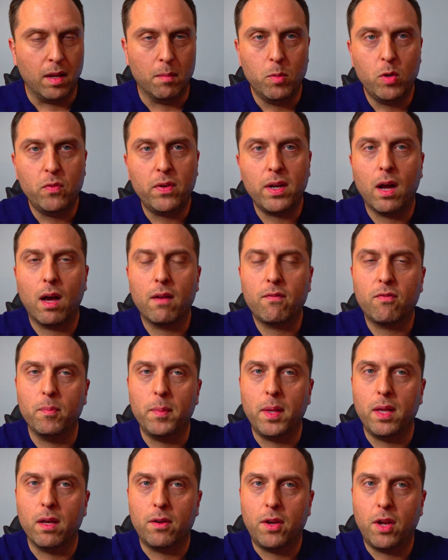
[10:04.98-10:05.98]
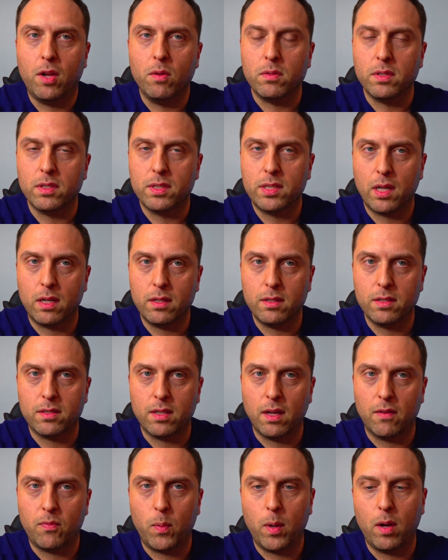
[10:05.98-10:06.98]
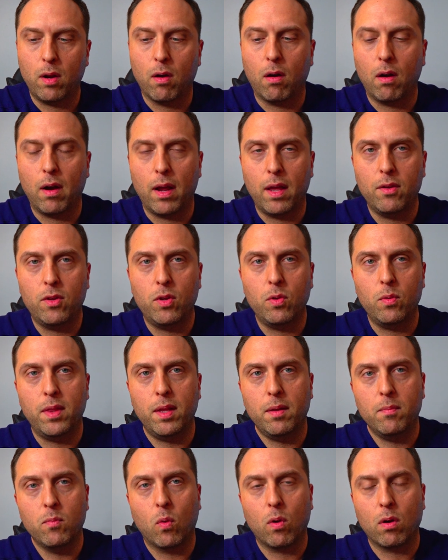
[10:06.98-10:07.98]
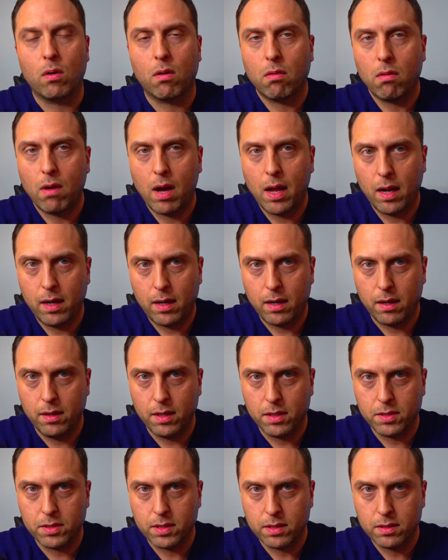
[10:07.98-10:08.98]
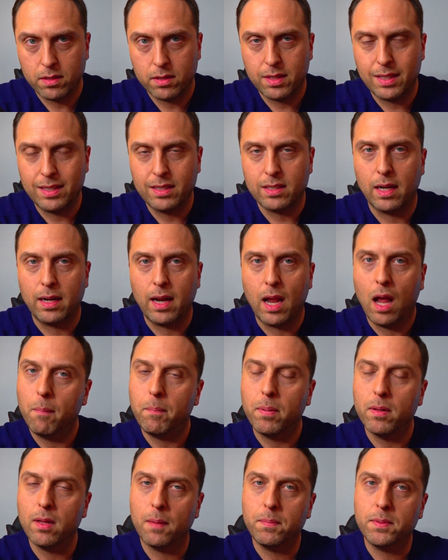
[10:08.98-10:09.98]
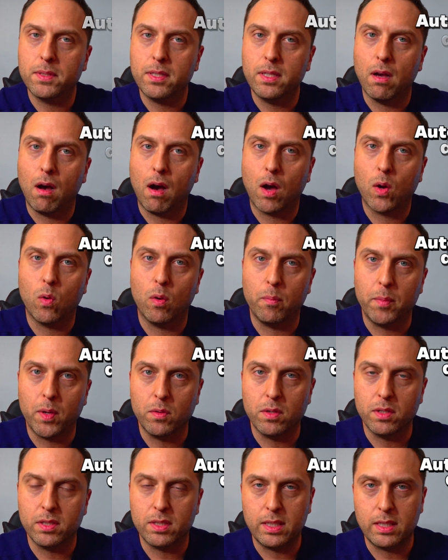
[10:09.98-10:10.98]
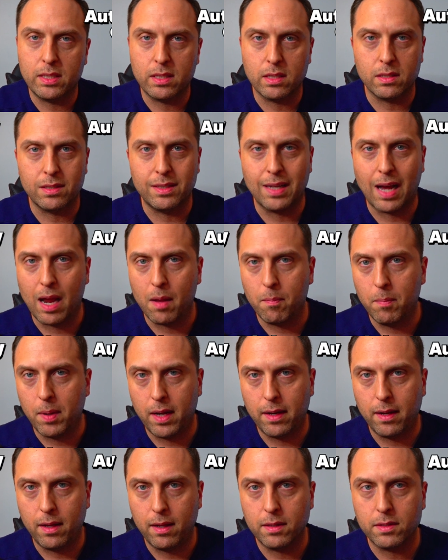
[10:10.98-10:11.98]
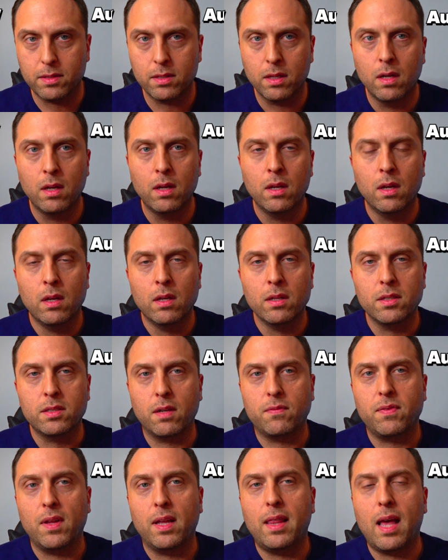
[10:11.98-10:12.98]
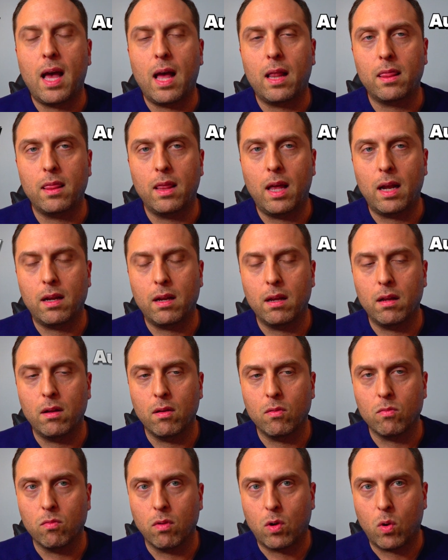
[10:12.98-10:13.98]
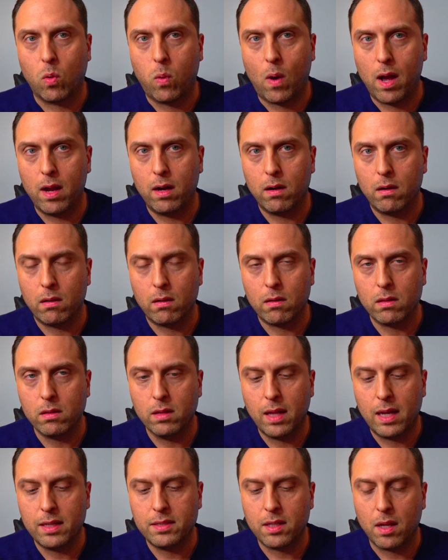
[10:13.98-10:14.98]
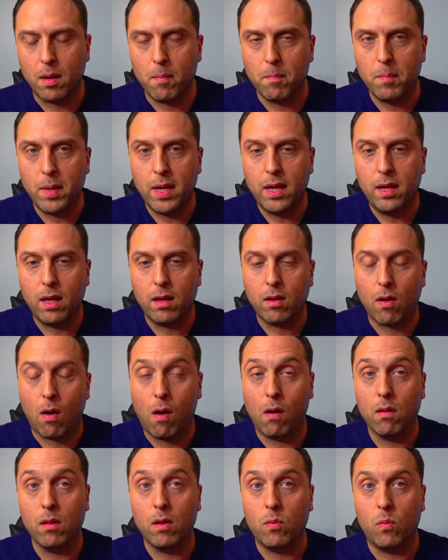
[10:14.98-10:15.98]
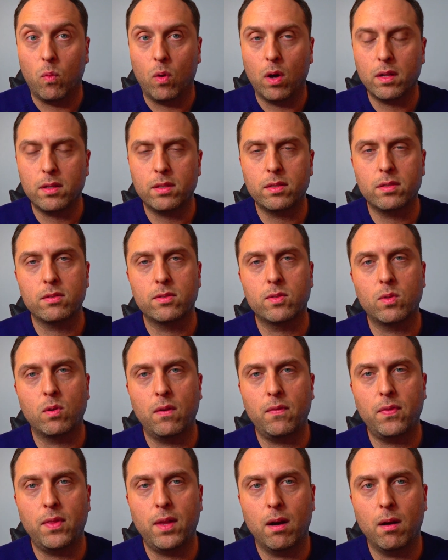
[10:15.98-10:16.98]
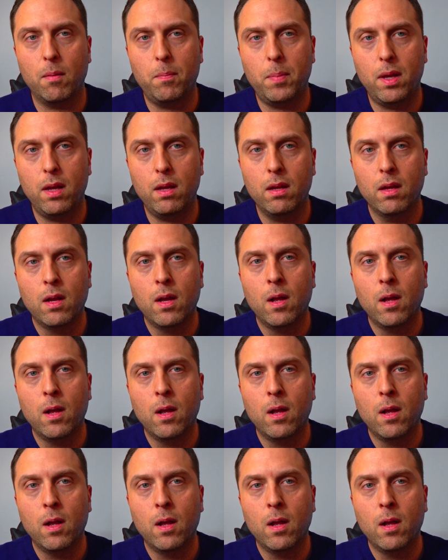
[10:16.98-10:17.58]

Now, moving on from the acute and sudden stuff, we are into the more chronic conditions, things like epilepsy, autoimmune diseases, diabetes, stuff like that can require less immediate all-at-once sort of therapy,